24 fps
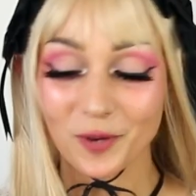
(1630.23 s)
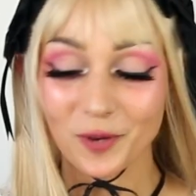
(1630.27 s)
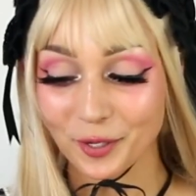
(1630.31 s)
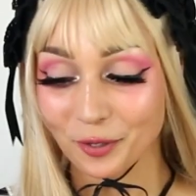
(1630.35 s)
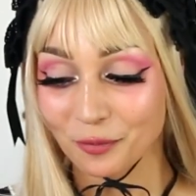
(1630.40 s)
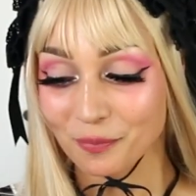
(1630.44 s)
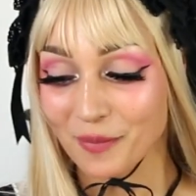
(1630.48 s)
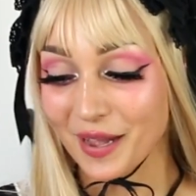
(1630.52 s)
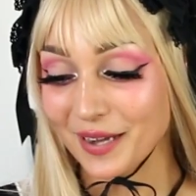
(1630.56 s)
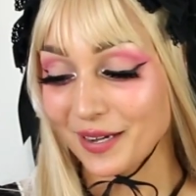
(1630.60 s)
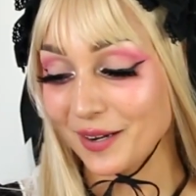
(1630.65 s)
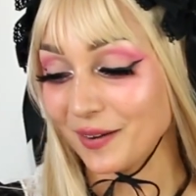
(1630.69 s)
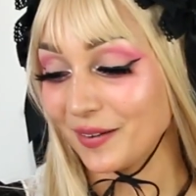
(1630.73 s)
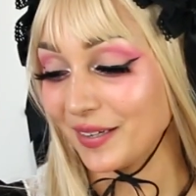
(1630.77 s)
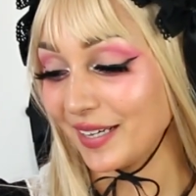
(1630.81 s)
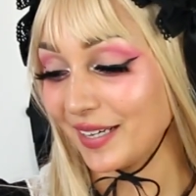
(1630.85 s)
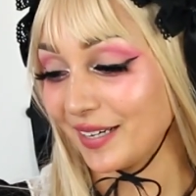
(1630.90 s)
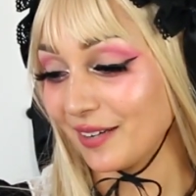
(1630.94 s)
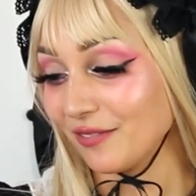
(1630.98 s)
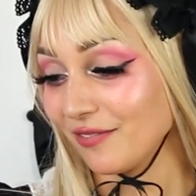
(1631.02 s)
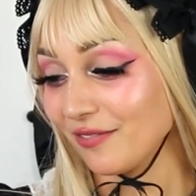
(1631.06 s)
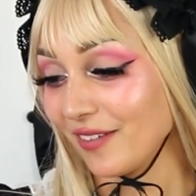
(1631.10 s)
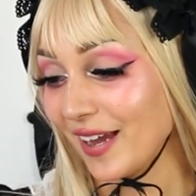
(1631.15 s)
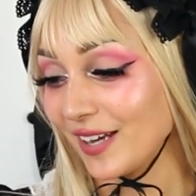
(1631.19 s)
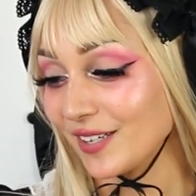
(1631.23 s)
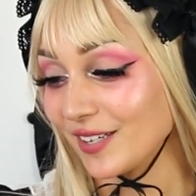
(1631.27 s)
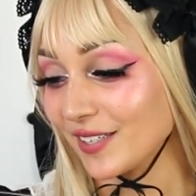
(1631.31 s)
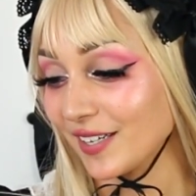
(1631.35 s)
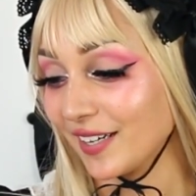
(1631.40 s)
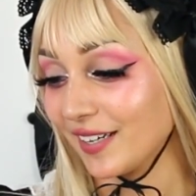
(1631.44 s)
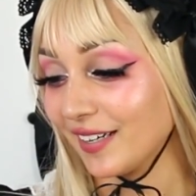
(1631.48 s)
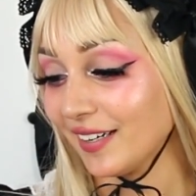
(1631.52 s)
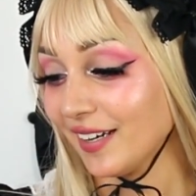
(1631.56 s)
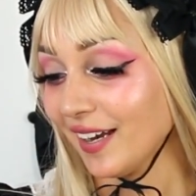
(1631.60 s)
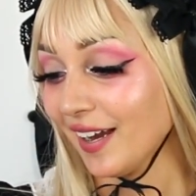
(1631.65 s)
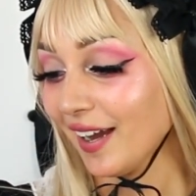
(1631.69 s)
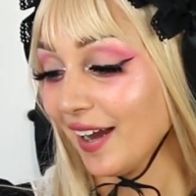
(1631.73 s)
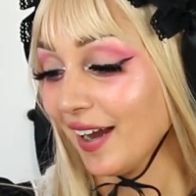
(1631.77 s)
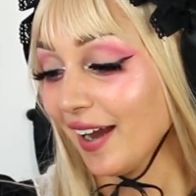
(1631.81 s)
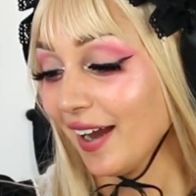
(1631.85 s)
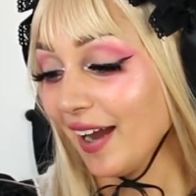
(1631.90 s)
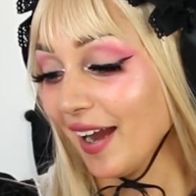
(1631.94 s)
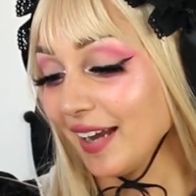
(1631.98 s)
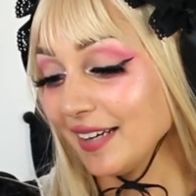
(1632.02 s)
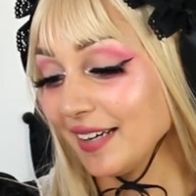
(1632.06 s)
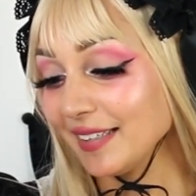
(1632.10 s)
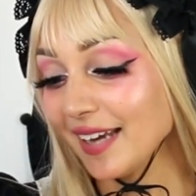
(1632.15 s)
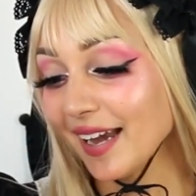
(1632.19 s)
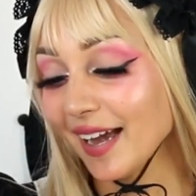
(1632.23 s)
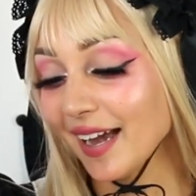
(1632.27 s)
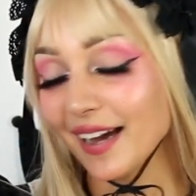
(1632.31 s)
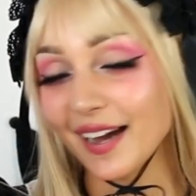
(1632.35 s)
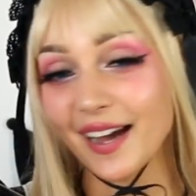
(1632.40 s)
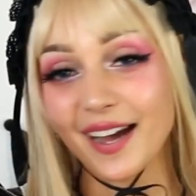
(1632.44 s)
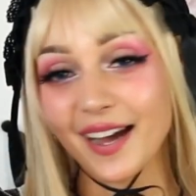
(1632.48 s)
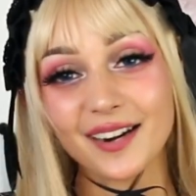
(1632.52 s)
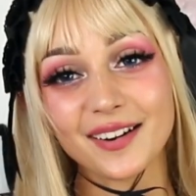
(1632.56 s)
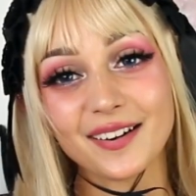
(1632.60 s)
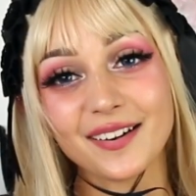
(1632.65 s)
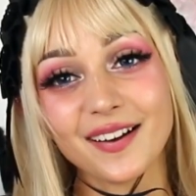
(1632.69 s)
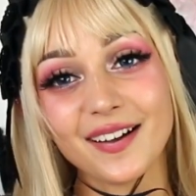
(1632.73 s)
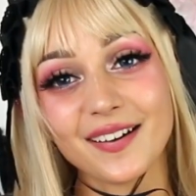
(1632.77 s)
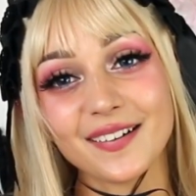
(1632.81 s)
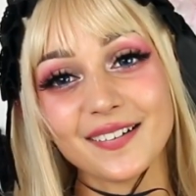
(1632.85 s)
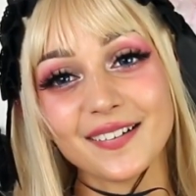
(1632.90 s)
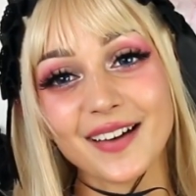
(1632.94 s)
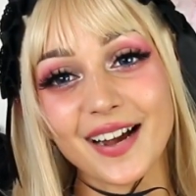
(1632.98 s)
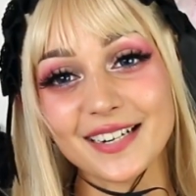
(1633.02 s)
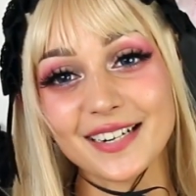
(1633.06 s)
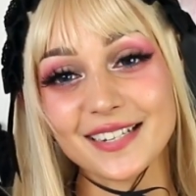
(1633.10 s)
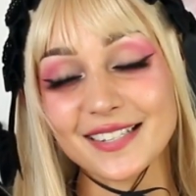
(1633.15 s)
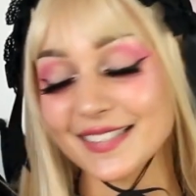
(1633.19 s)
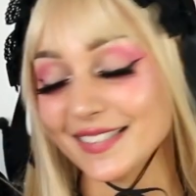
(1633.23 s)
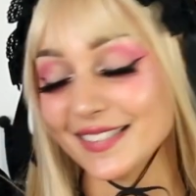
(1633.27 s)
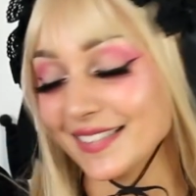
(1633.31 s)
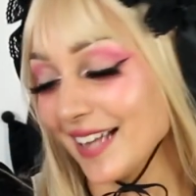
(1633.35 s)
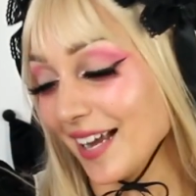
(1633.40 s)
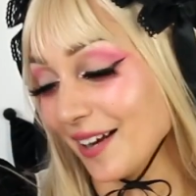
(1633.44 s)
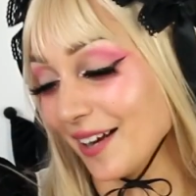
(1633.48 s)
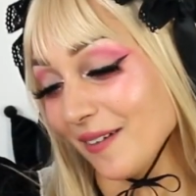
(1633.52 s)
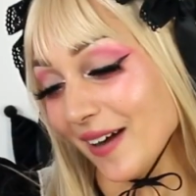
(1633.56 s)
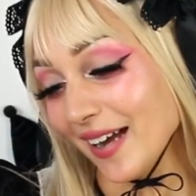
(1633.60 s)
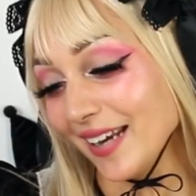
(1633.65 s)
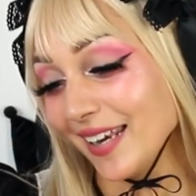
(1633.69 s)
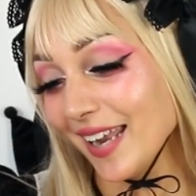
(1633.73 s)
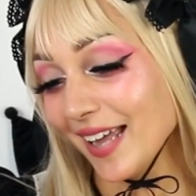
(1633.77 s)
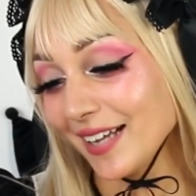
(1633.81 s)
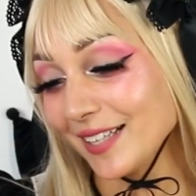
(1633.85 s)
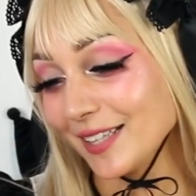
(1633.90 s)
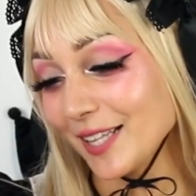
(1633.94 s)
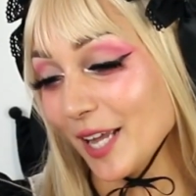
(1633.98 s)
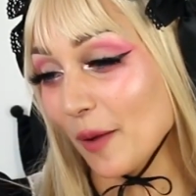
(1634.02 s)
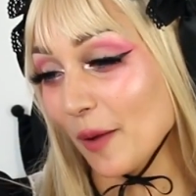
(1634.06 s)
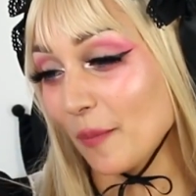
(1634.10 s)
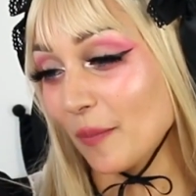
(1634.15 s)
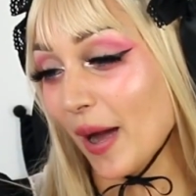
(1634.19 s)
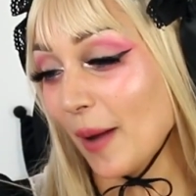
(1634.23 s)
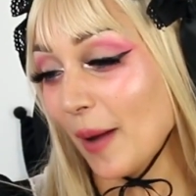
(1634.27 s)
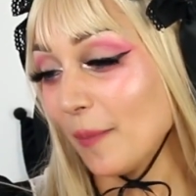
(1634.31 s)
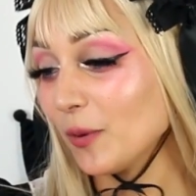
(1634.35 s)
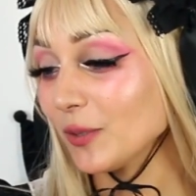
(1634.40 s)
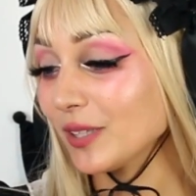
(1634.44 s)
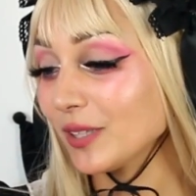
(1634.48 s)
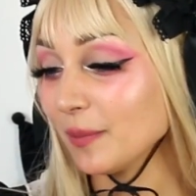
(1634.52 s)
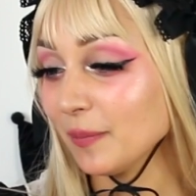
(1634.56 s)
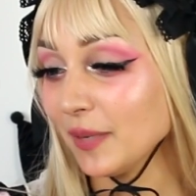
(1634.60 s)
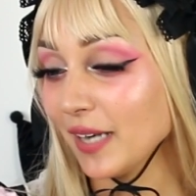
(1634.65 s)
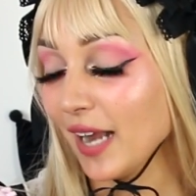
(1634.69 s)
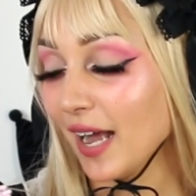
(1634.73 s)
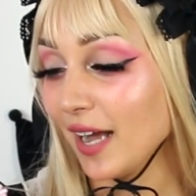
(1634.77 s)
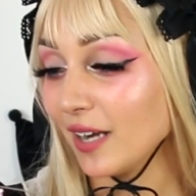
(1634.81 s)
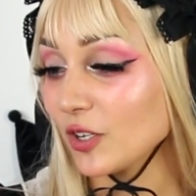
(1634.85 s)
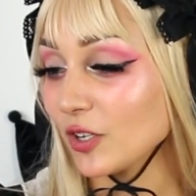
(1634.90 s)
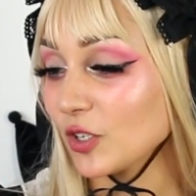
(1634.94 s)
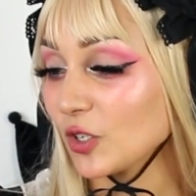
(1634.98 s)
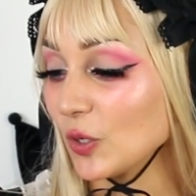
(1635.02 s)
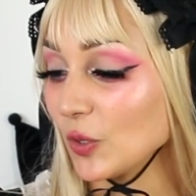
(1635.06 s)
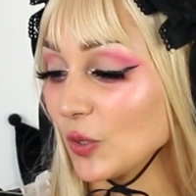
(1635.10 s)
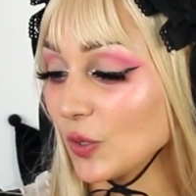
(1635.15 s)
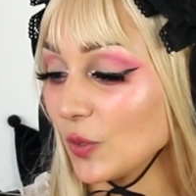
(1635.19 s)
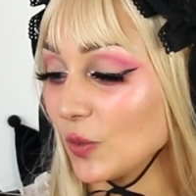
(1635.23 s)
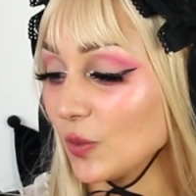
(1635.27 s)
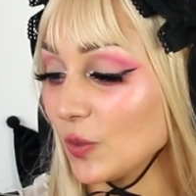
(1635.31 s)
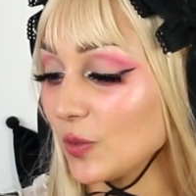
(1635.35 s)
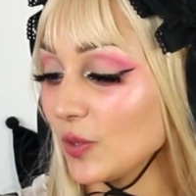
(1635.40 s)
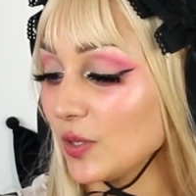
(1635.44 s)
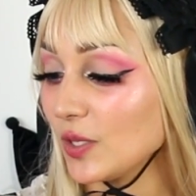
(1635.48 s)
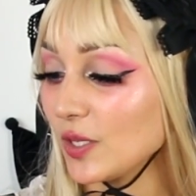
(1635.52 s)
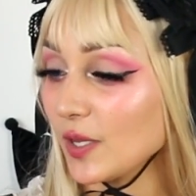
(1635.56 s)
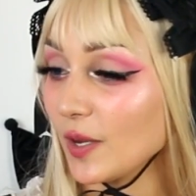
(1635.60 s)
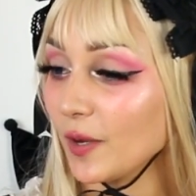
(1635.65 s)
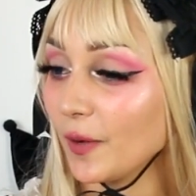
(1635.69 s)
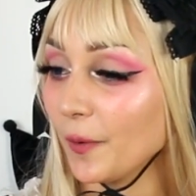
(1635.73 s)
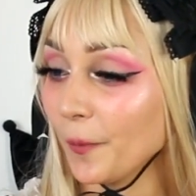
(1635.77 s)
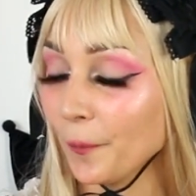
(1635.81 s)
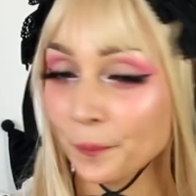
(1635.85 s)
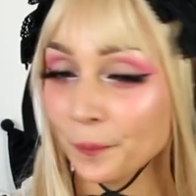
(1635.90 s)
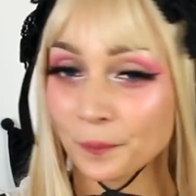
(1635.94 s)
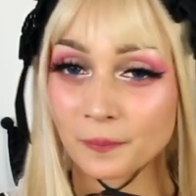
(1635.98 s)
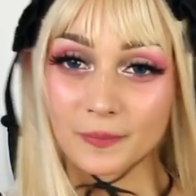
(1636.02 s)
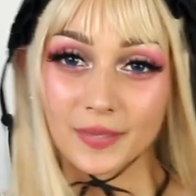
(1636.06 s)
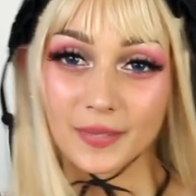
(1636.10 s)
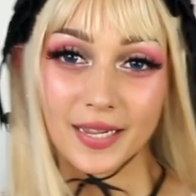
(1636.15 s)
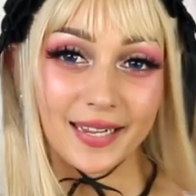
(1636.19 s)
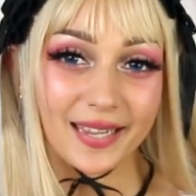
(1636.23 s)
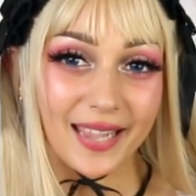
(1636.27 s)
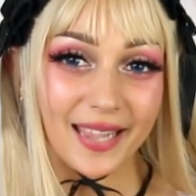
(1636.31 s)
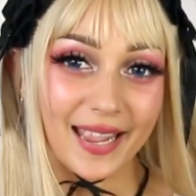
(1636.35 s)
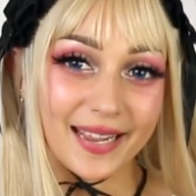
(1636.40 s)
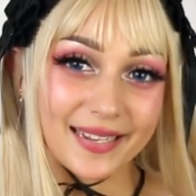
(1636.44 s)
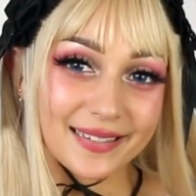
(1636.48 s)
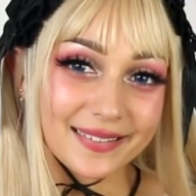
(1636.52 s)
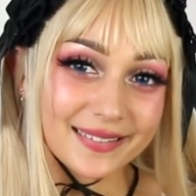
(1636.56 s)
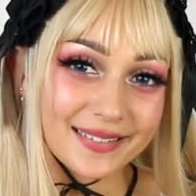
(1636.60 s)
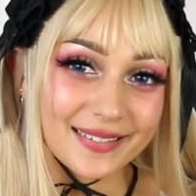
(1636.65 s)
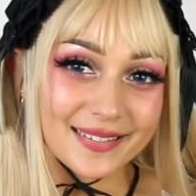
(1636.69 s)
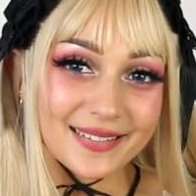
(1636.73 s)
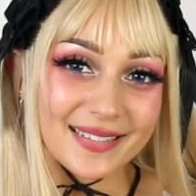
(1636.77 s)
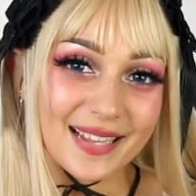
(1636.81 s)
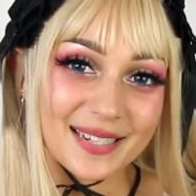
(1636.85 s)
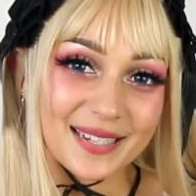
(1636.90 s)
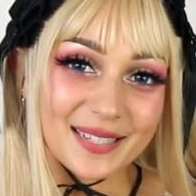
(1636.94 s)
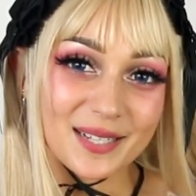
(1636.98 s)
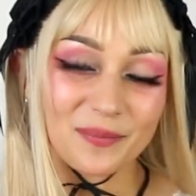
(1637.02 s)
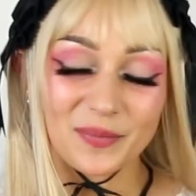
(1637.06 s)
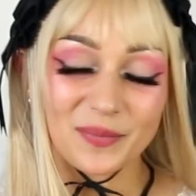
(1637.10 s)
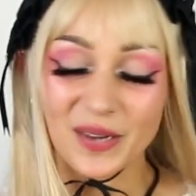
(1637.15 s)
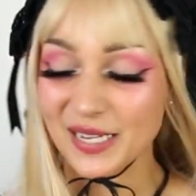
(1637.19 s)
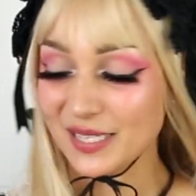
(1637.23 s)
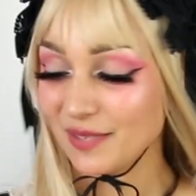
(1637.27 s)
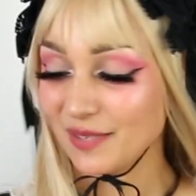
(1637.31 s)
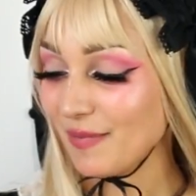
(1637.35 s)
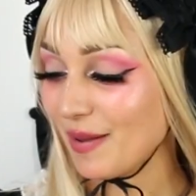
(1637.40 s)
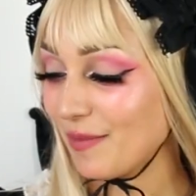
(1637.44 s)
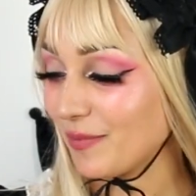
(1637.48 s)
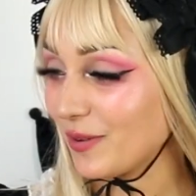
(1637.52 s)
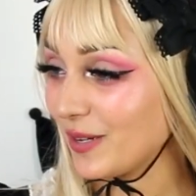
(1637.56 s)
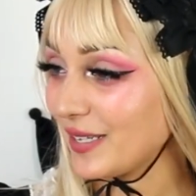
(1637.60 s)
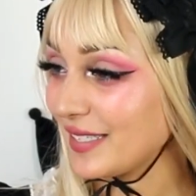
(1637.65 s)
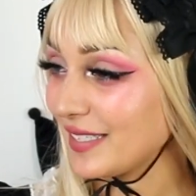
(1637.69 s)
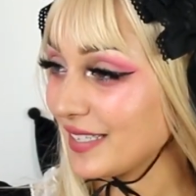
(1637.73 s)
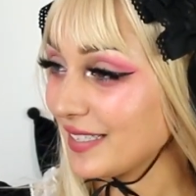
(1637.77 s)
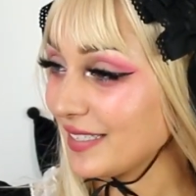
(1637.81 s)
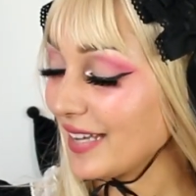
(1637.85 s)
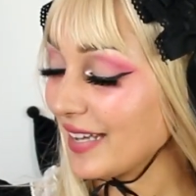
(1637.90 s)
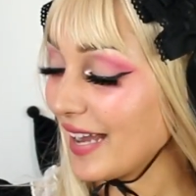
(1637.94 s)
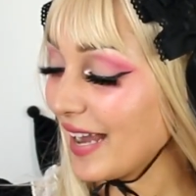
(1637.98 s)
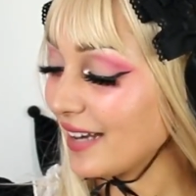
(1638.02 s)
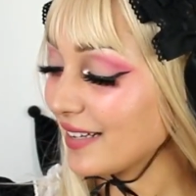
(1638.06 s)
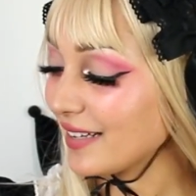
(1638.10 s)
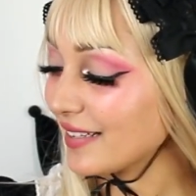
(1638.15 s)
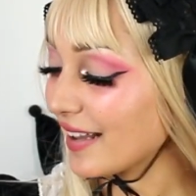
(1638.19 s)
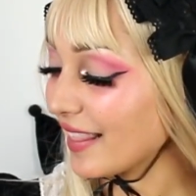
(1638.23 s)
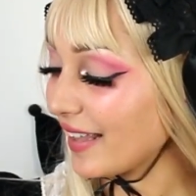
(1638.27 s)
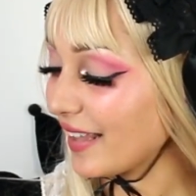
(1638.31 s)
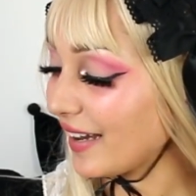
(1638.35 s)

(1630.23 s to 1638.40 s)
with my Lolita fashion. And yeah, I don't know, I just, I quite like them. I bought them in Harajuku, so again, there's like some nice memories attached